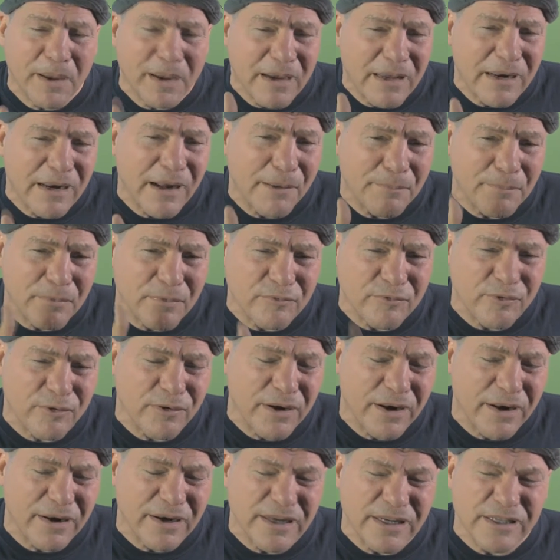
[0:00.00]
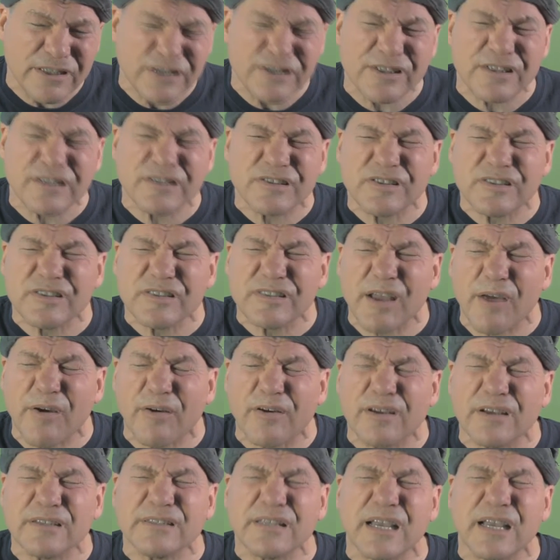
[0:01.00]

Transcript: Pick it up and throw it out." He's hysterical.